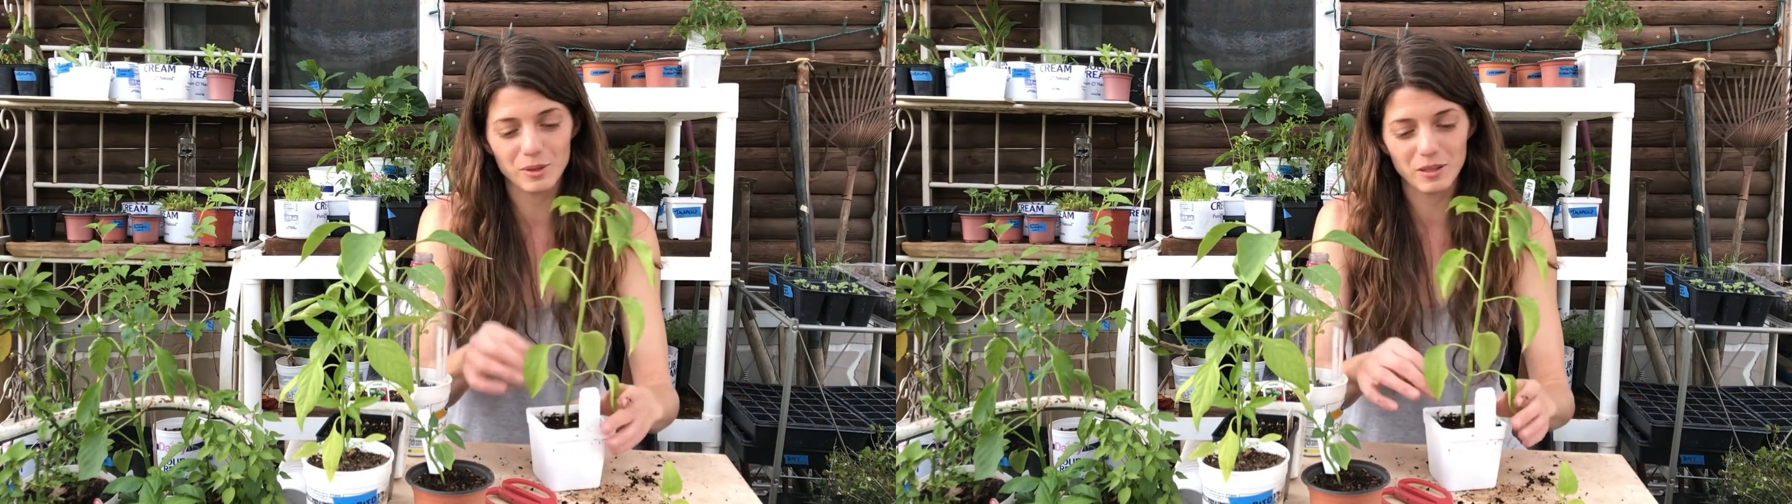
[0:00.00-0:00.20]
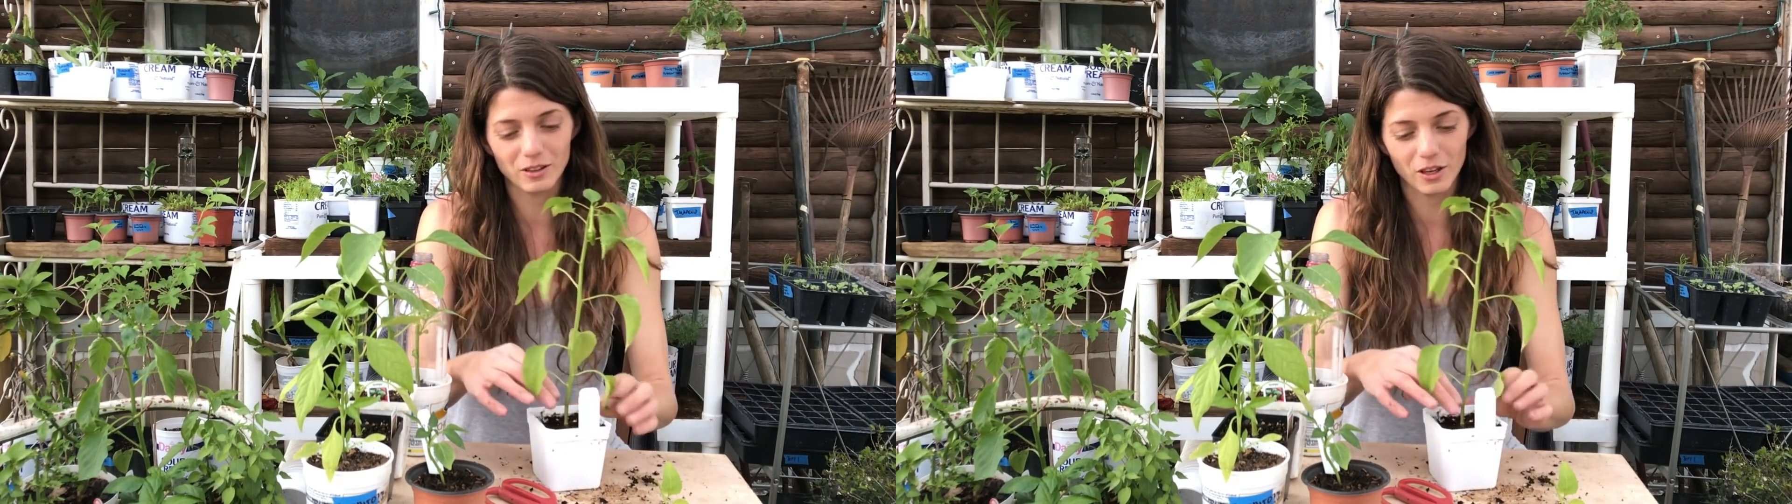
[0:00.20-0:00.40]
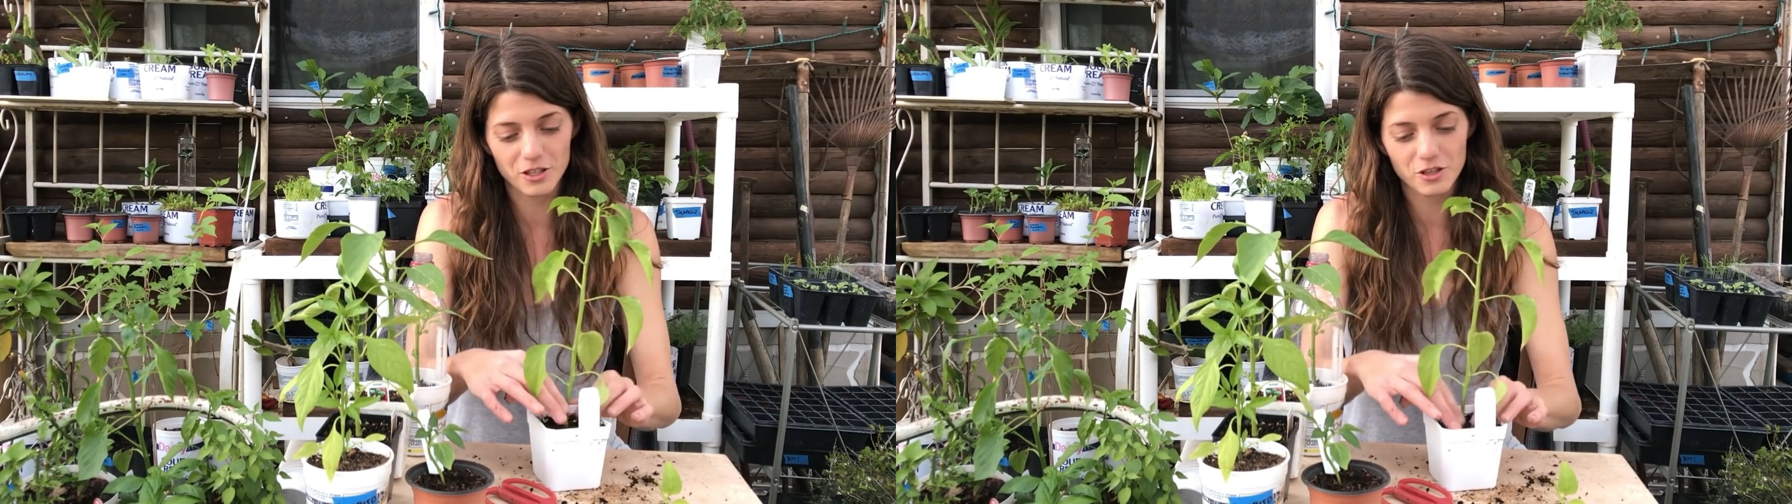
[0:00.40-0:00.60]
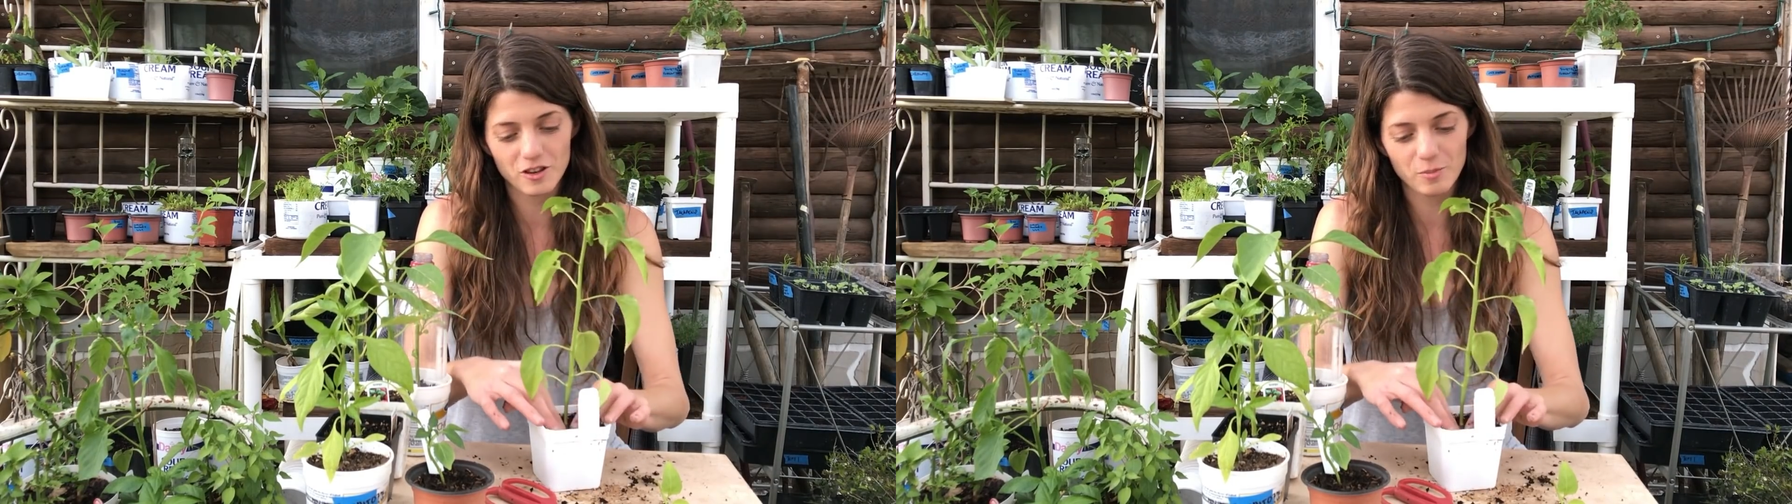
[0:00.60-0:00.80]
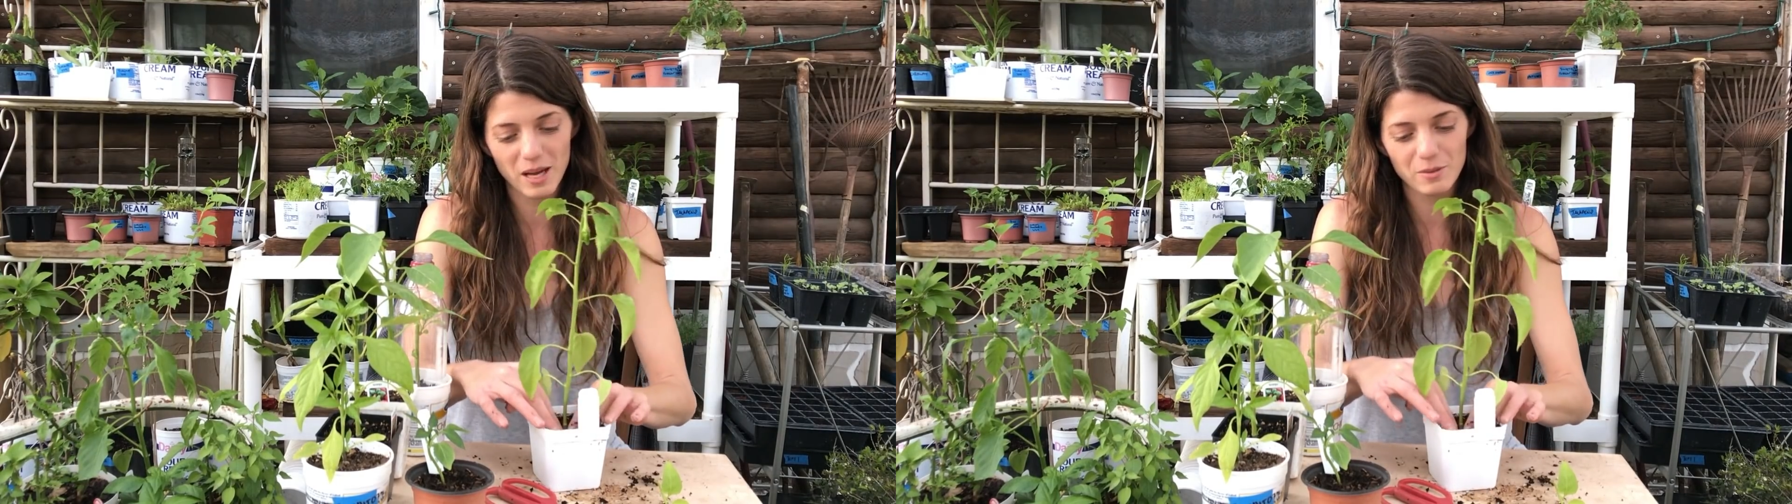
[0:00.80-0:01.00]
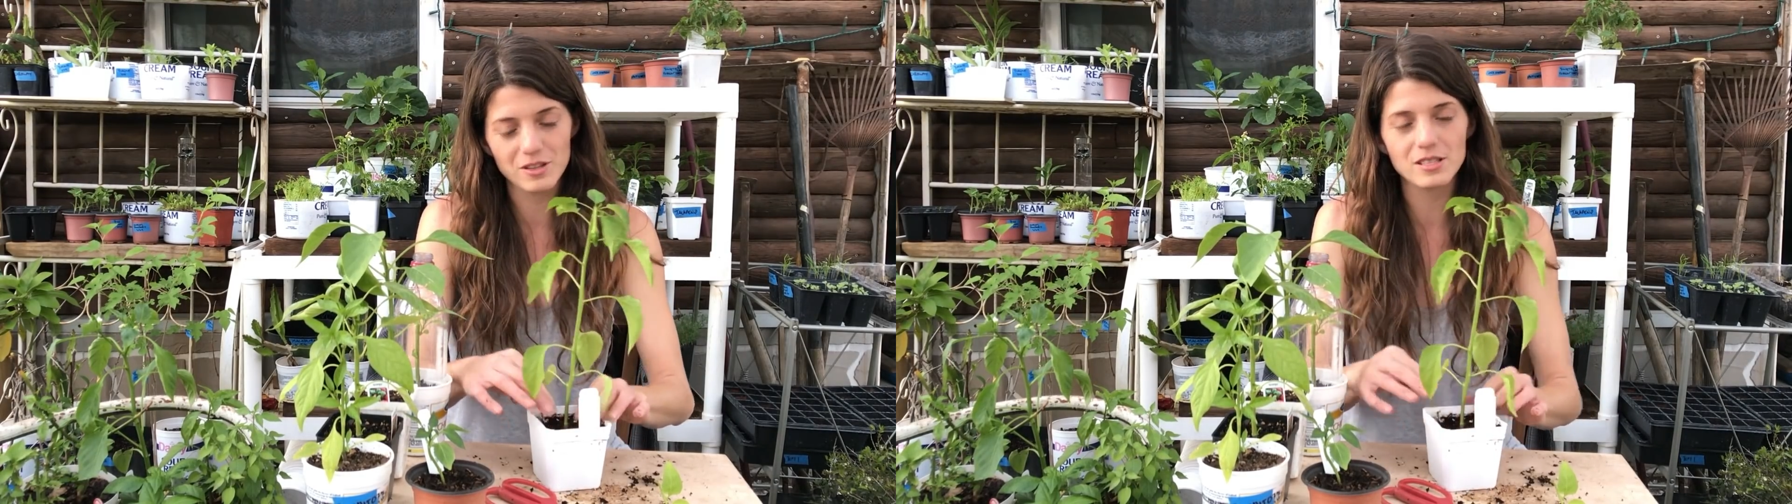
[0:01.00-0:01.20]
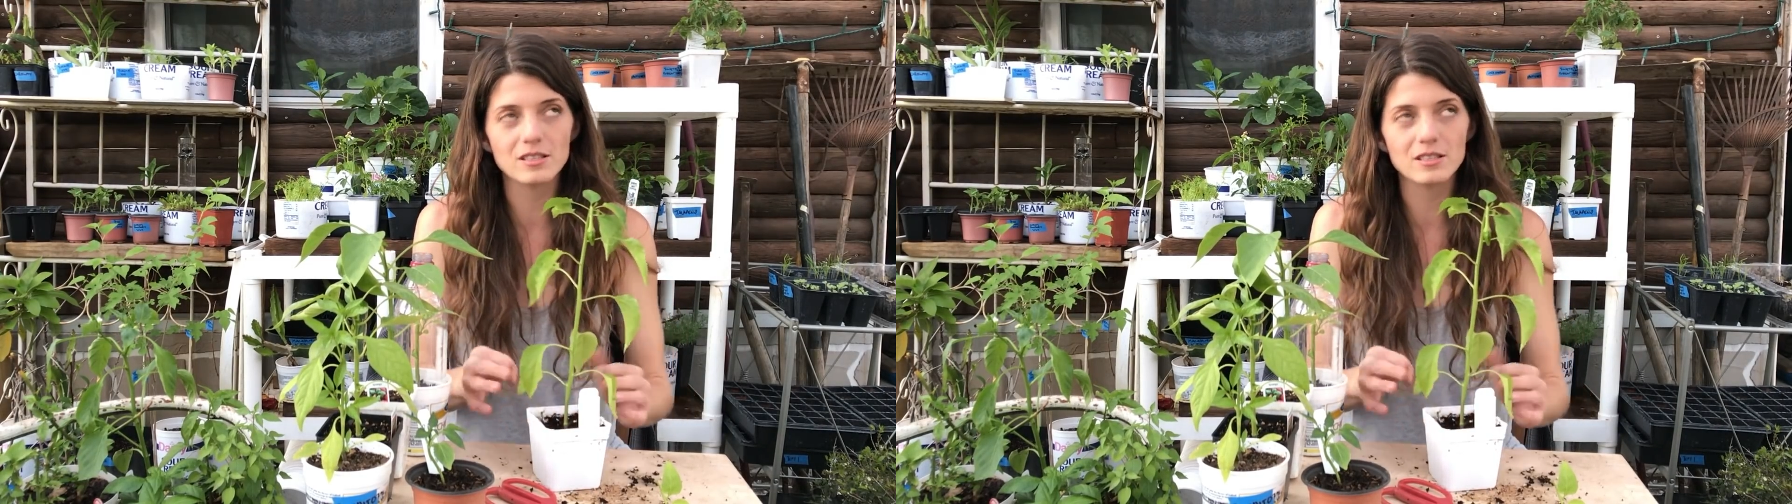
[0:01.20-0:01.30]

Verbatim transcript: bit larger of peppers,